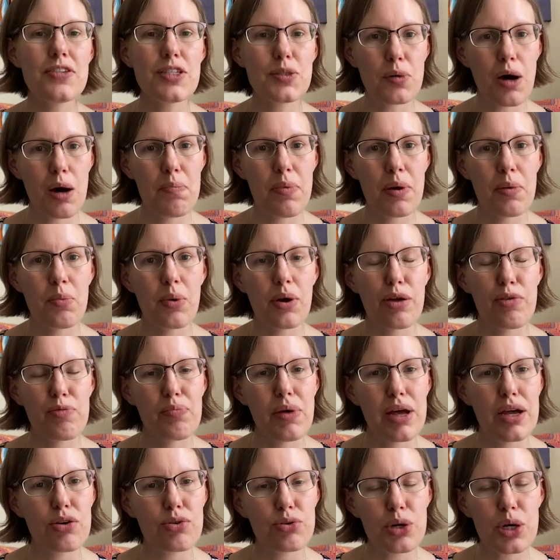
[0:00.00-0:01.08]
swap in one of my
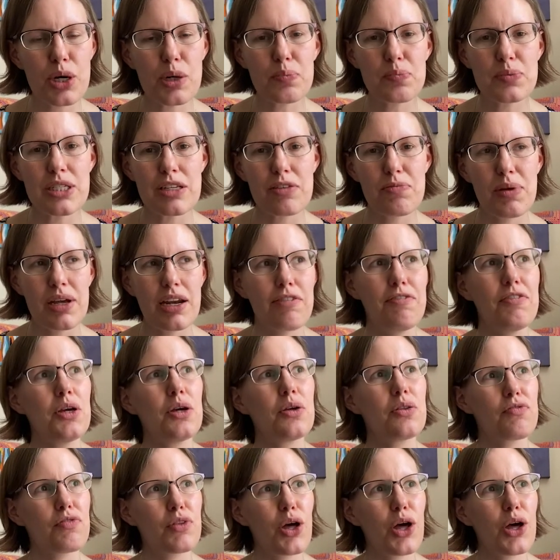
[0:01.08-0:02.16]
groups. I've made a few
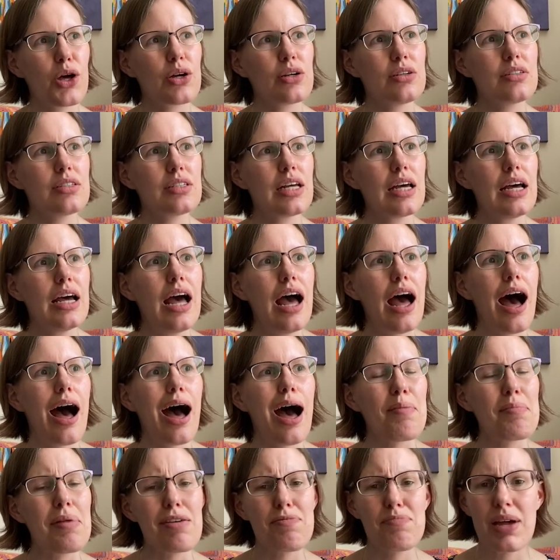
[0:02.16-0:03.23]
of those.
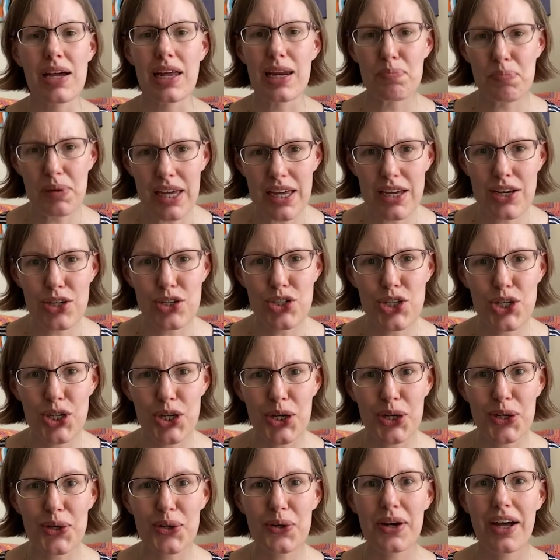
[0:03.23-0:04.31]
I've made a
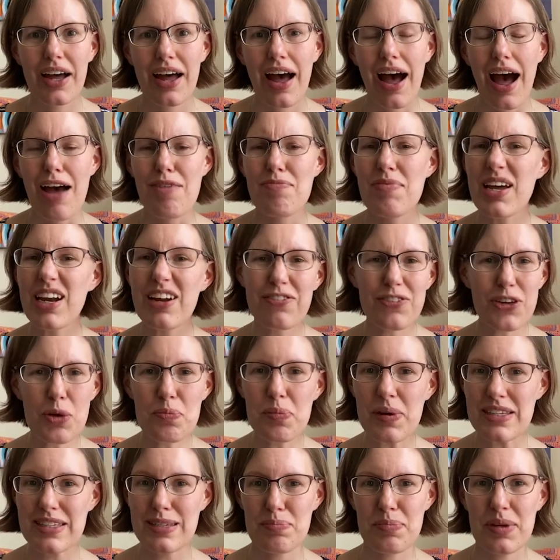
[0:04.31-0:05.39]
Pikachu. I've made a few
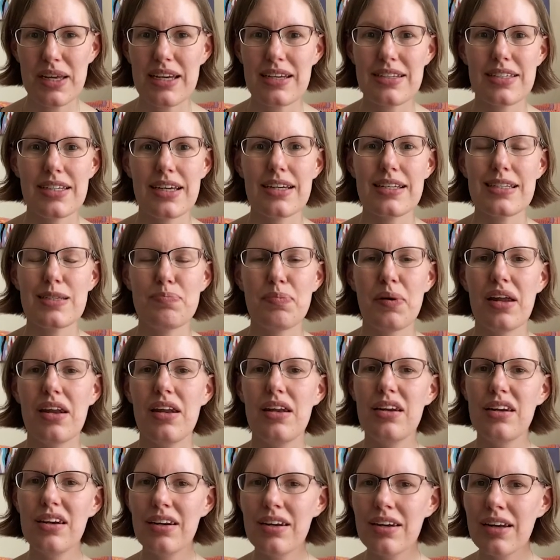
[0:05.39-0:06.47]
bits and pieces, but
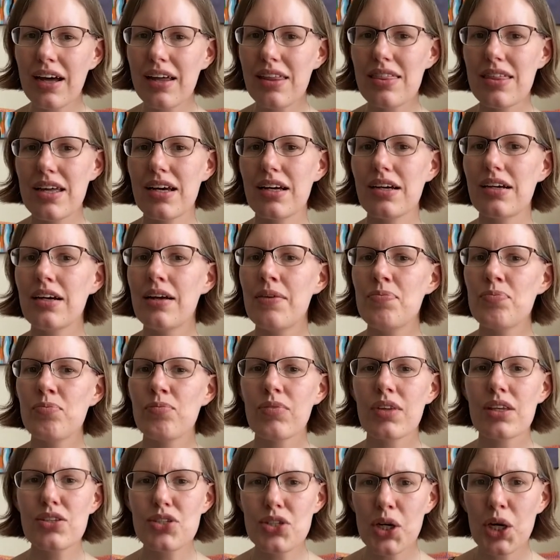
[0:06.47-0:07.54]
nothing
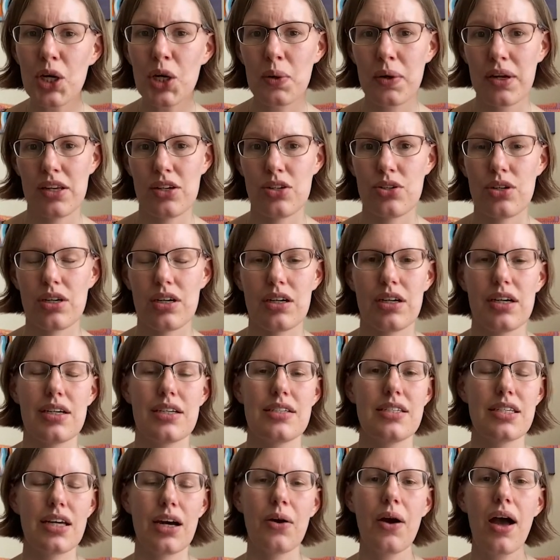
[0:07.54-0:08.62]
too intricate.
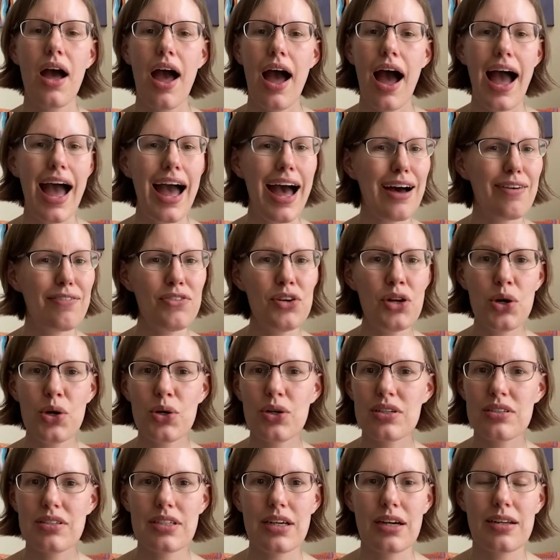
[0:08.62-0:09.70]
So I have no
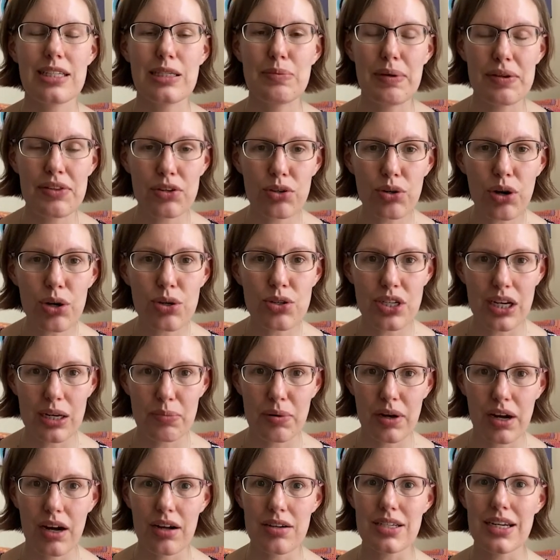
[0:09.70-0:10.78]
concerns about the crochet
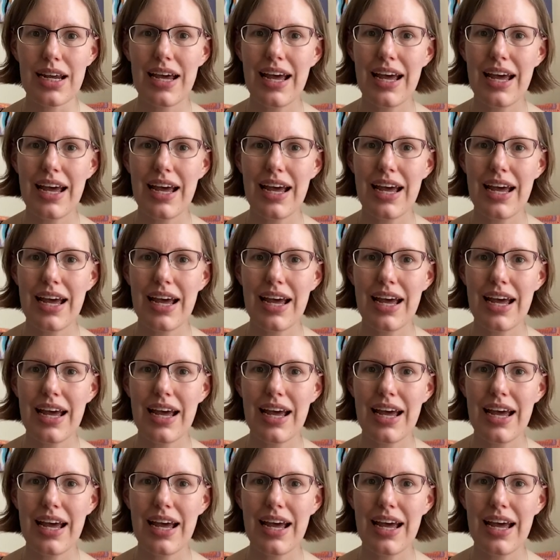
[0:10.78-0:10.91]
part.